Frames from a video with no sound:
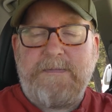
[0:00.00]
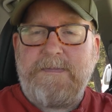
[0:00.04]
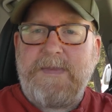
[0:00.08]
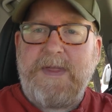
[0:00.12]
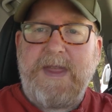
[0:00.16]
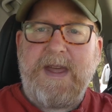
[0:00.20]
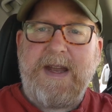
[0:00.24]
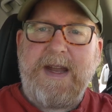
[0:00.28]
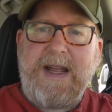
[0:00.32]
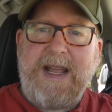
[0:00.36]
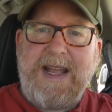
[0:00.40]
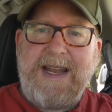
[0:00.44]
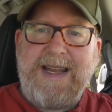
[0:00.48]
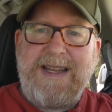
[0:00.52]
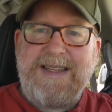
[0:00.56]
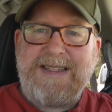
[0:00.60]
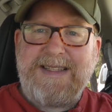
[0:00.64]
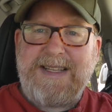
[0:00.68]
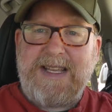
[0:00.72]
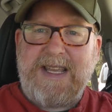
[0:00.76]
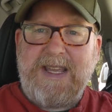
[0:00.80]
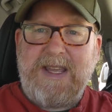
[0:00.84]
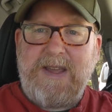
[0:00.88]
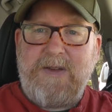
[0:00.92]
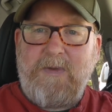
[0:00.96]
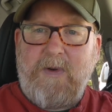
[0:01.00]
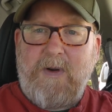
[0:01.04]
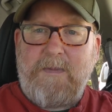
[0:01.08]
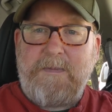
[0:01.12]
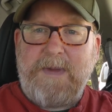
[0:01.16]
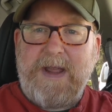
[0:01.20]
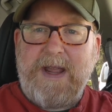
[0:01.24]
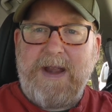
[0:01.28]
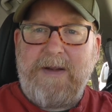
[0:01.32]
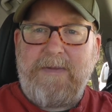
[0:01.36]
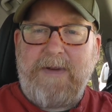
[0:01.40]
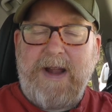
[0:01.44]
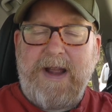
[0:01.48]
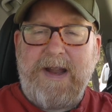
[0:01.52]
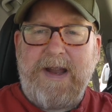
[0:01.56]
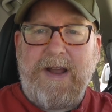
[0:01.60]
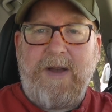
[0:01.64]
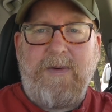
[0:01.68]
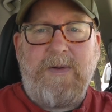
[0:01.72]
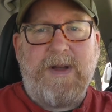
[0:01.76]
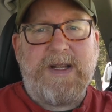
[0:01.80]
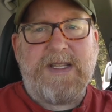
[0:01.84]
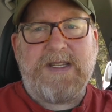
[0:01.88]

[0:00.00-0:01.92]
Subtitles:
but then again, it's a QRP radio.